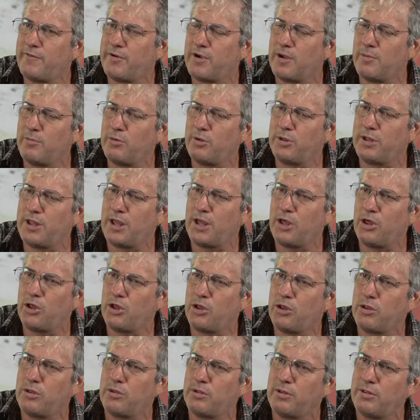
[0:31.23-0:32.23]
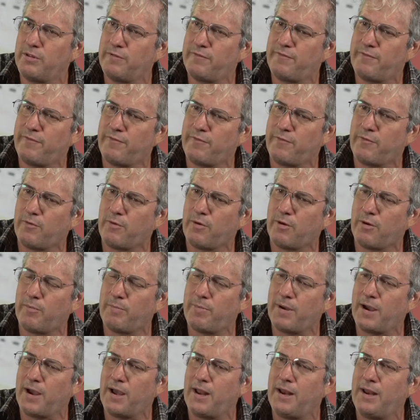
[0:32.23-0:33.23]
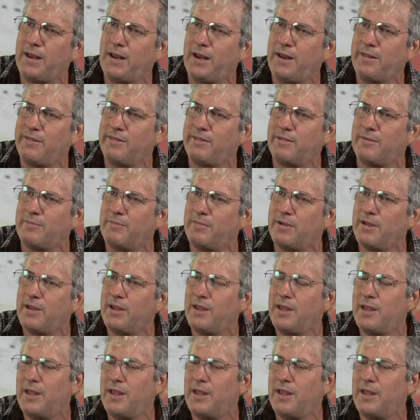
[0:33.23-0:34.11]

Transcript: of computation for parallelism